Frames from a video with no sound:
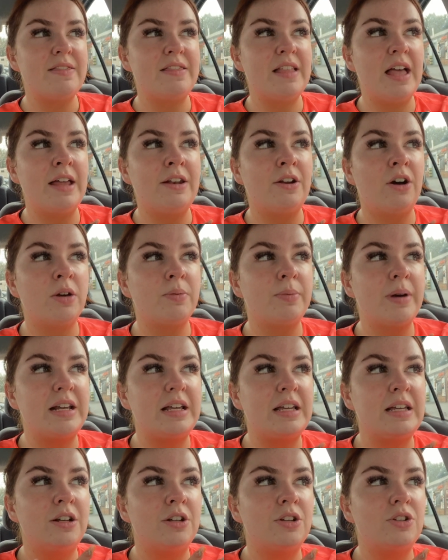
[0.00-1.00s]
then I went
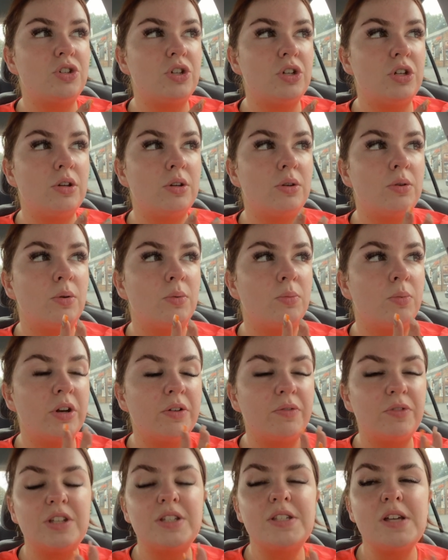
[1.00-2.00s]
into one of
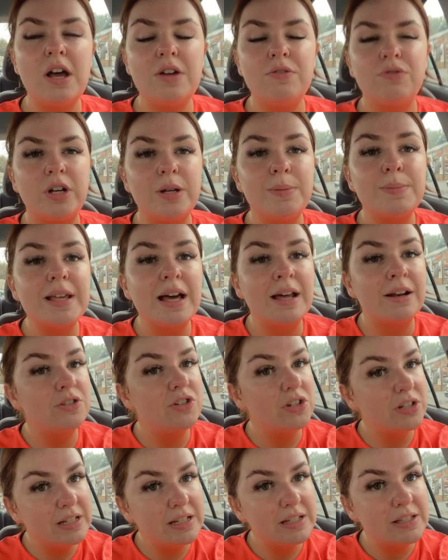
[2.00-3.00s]
the side rooms and I
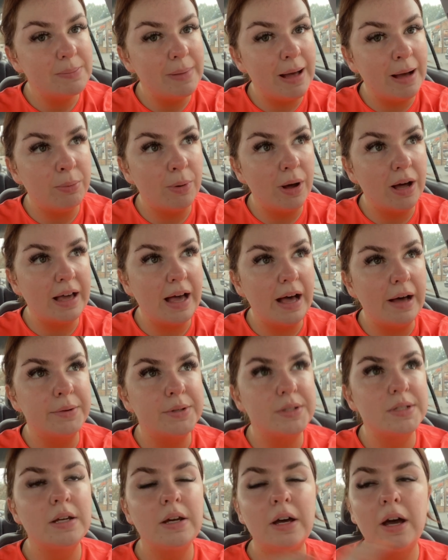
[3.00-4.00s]
just did some ab workouts.